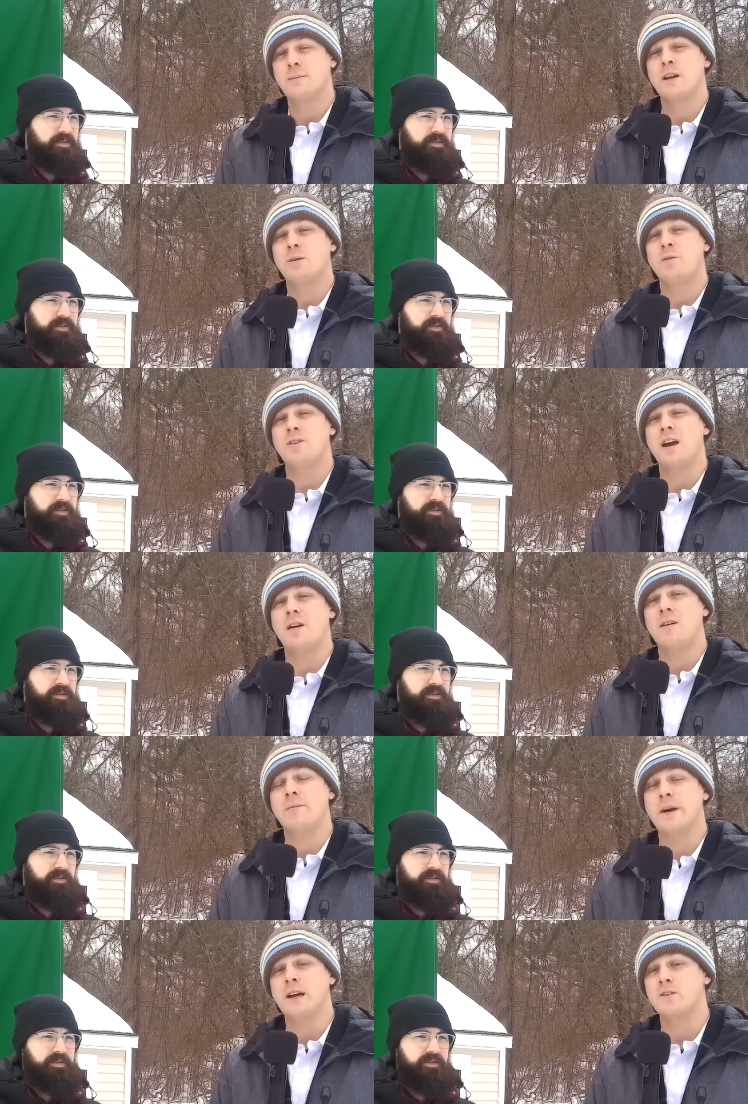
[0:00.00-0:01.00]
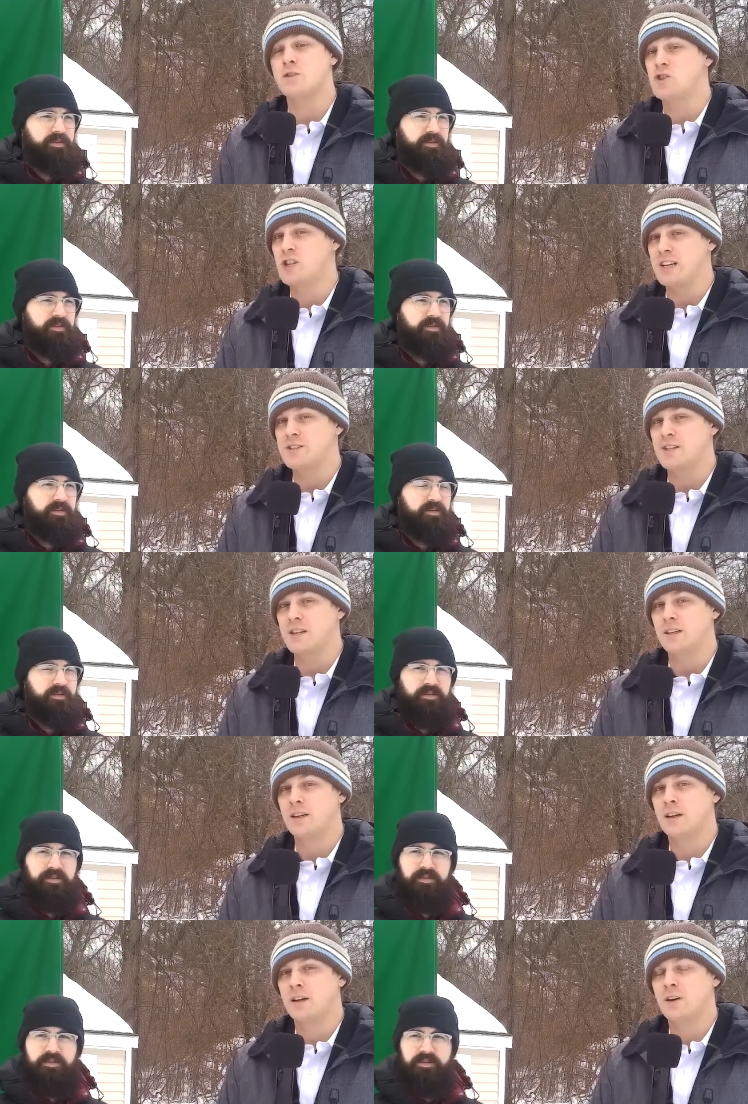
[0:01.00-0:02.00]
Speaker 1: here with area man Jesse,
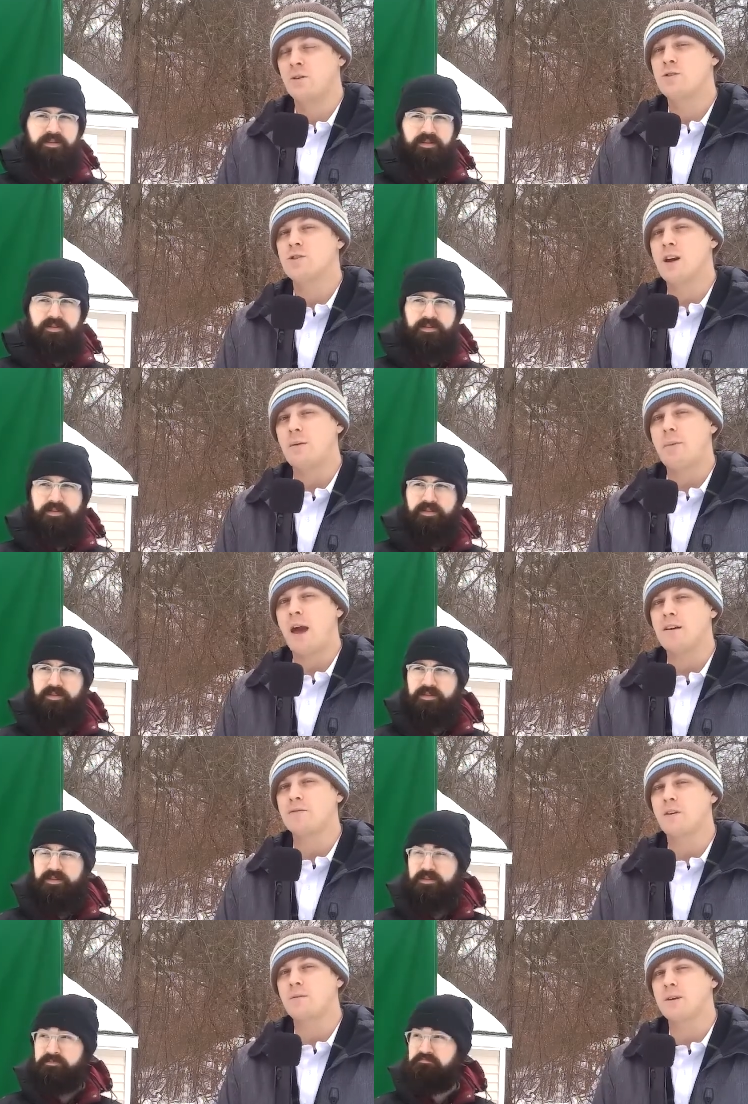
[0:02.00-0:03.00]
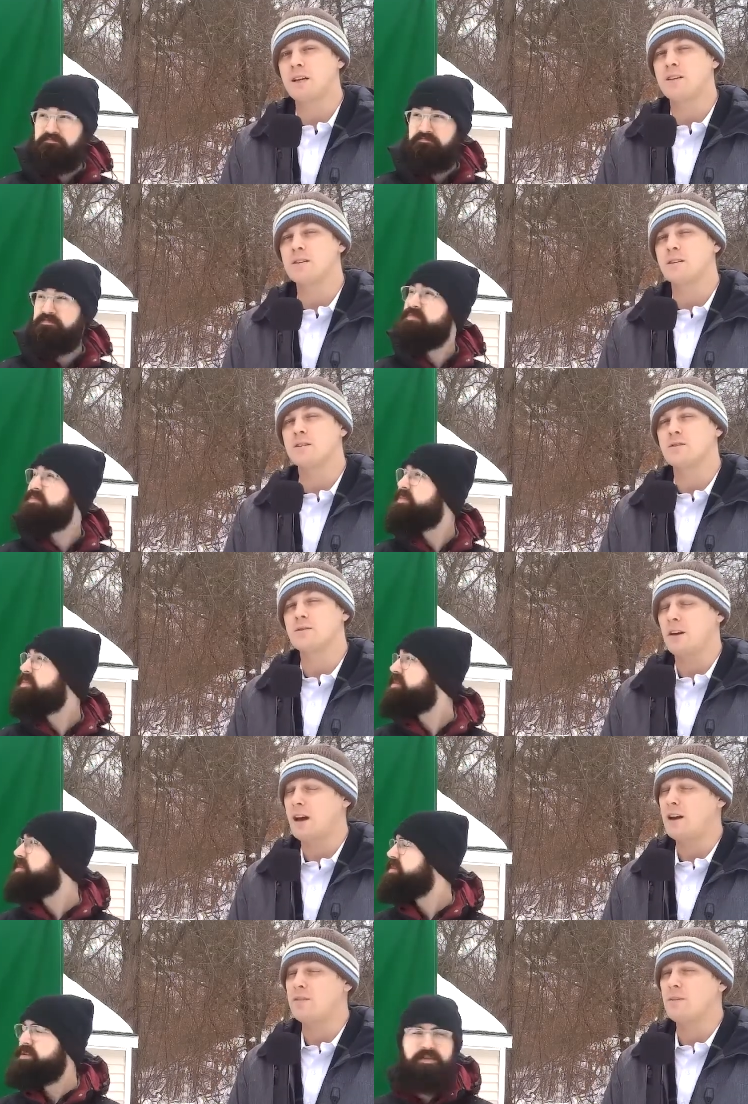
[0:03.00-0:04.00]
who just got back from his
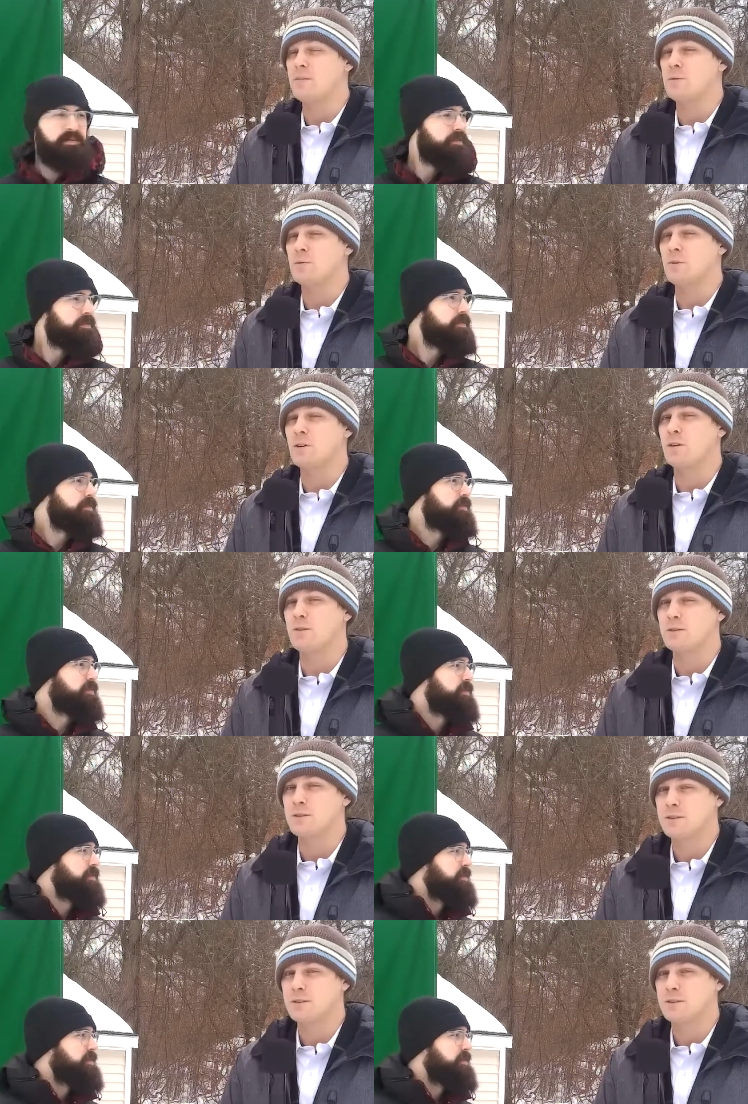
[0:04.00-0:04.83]
drive up the road.